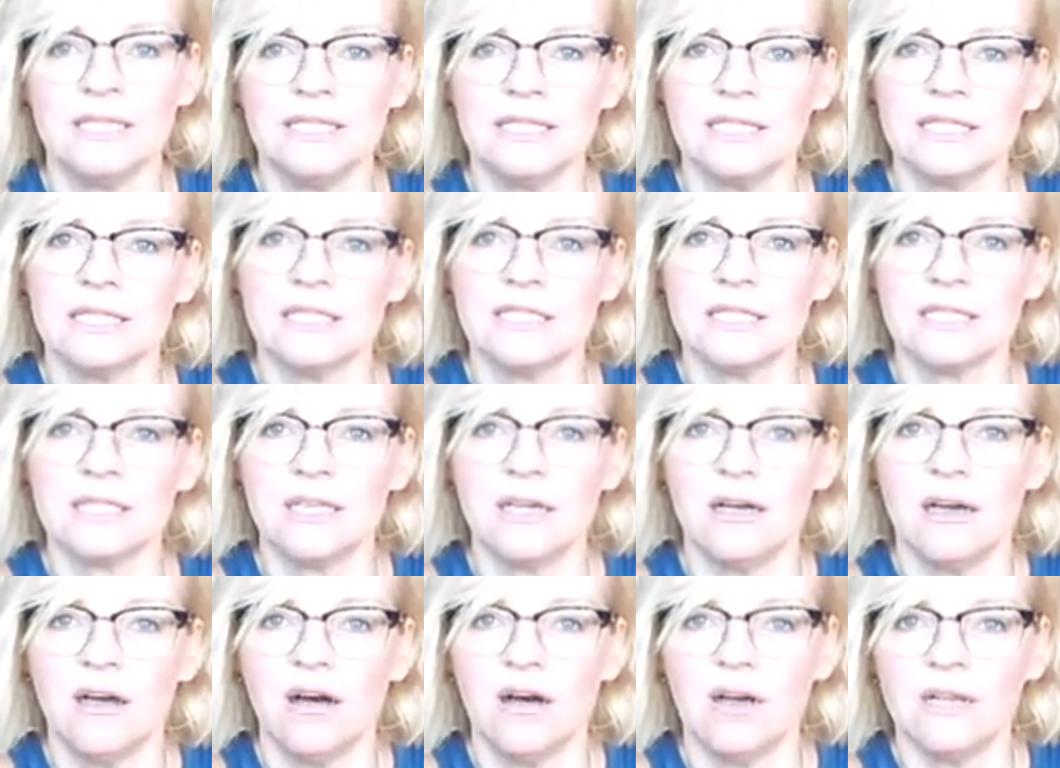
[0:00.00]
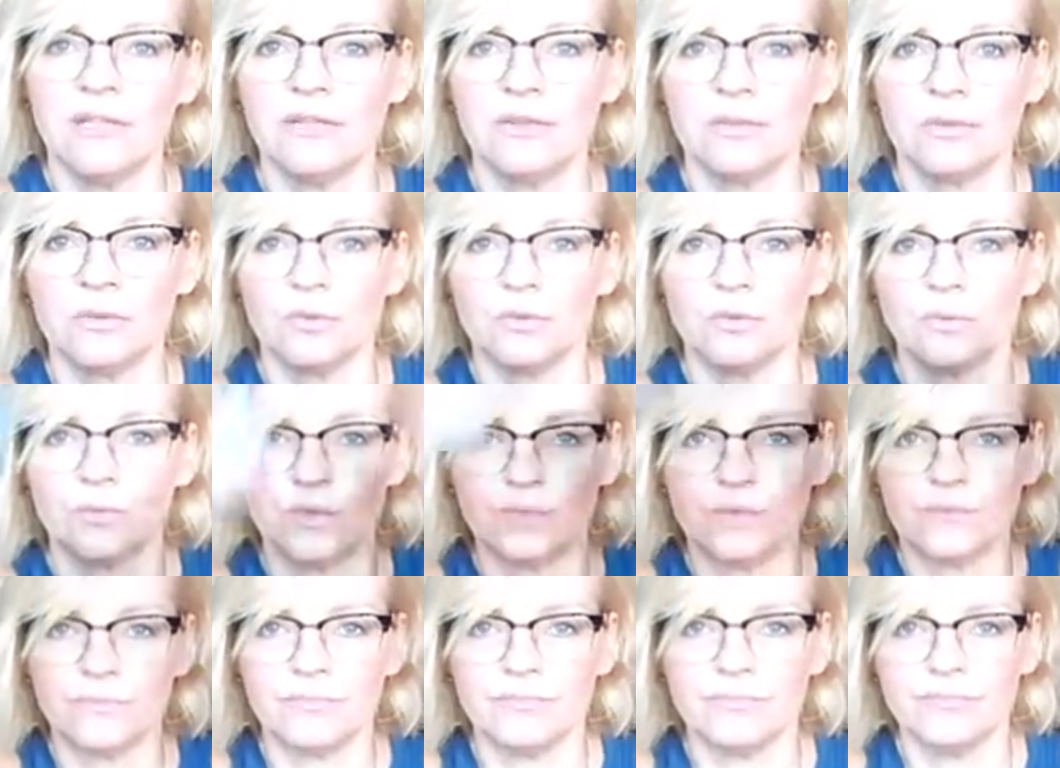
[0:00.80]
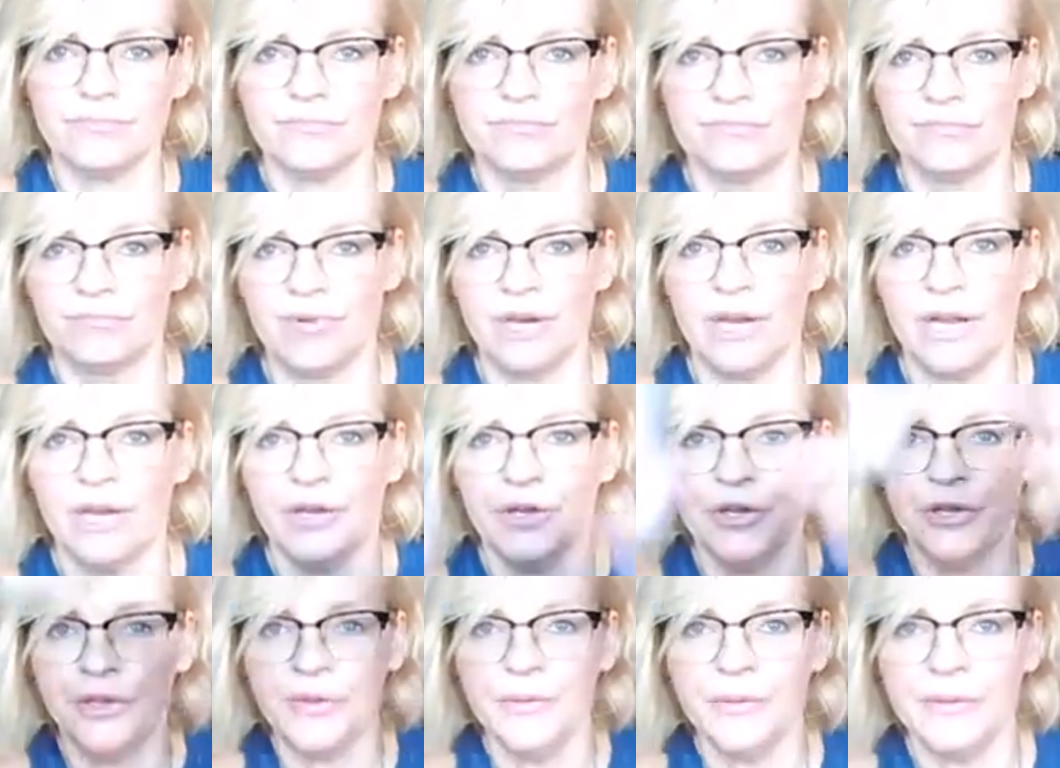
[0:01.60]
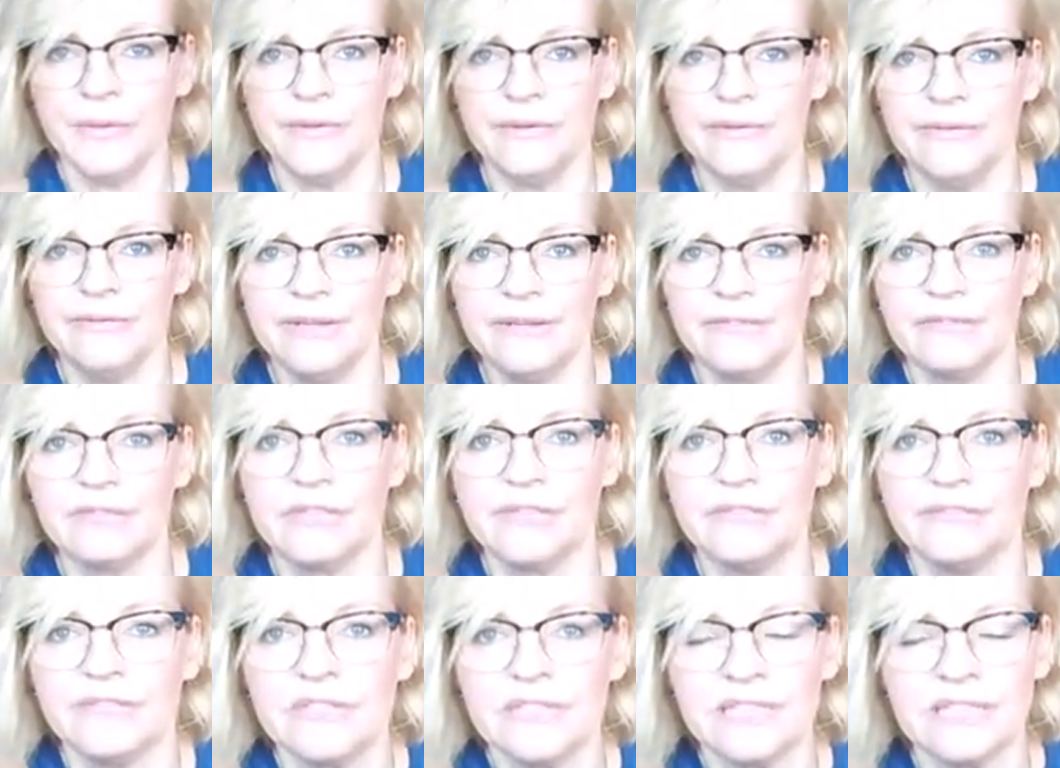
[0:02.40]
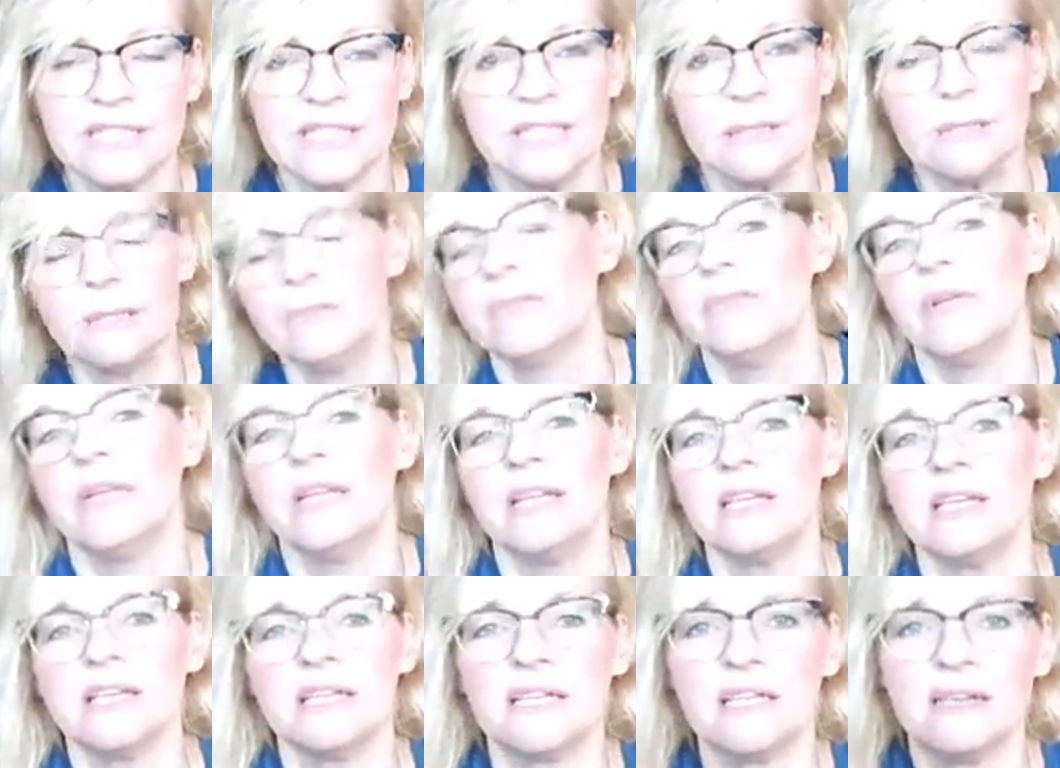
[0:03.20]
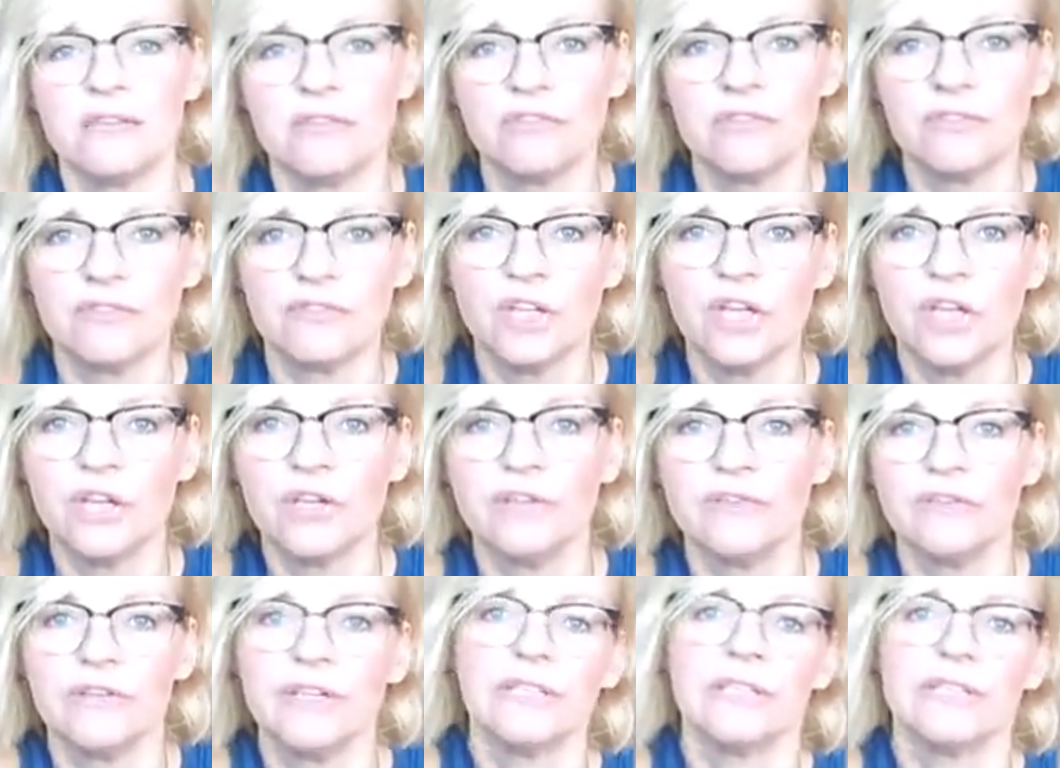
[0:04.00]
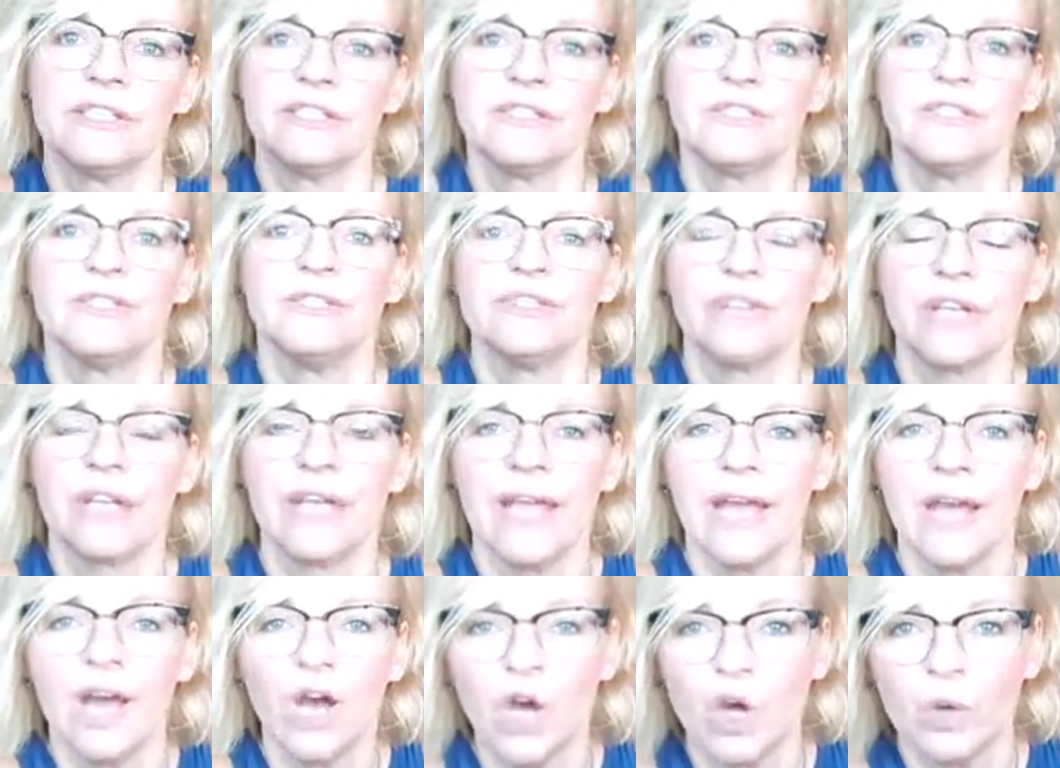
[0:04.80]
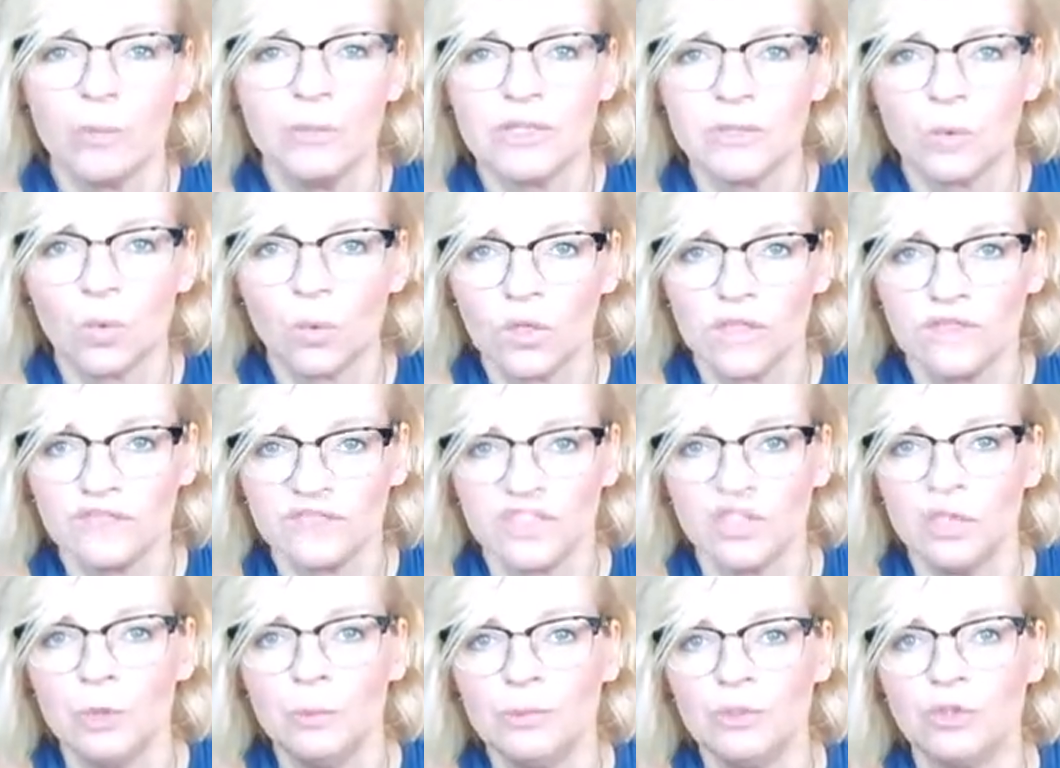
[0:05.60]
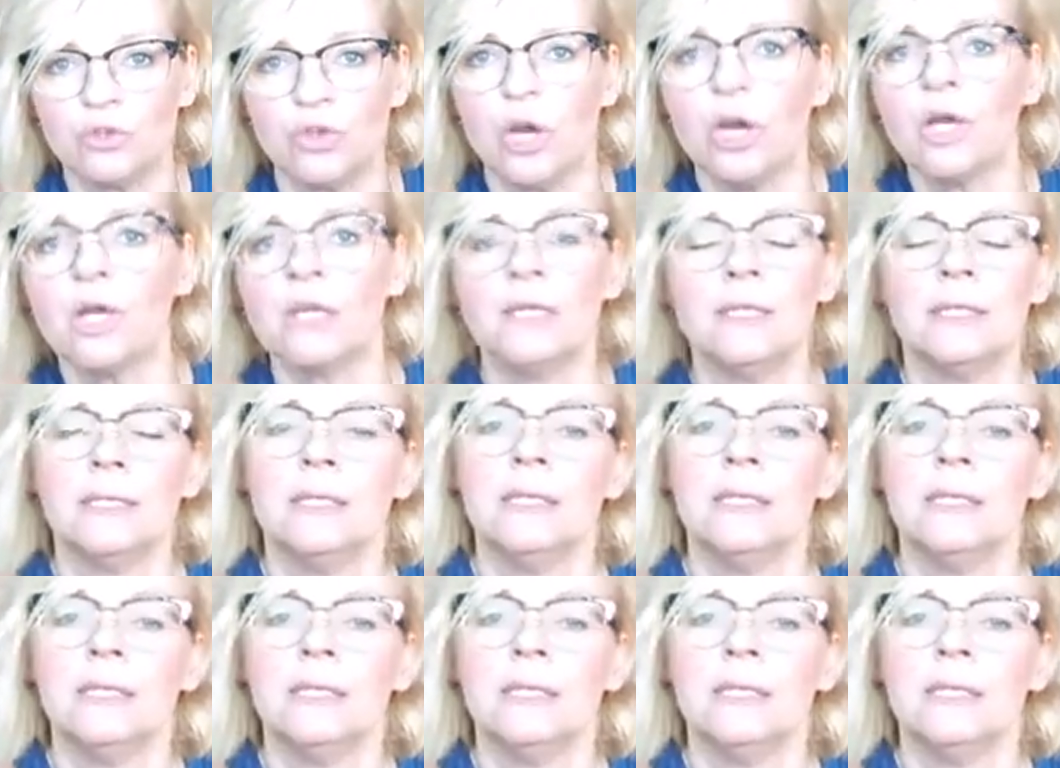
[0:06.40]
that I thought was brand new, never even seen it, never even heard of it, and then as soon as I get home it's all over Superdrug.